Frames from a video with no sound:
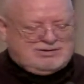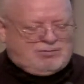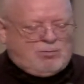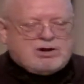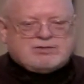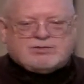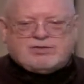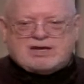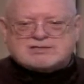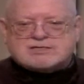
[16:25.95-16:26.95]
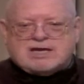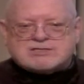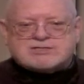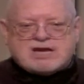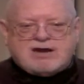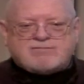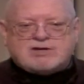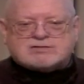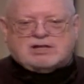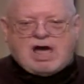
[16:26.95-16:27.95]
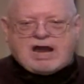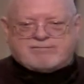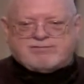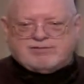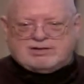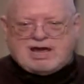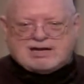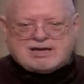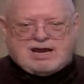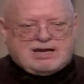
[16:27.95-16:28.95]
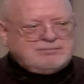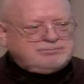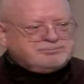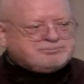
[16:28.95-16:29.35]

one of the things that saved his life that day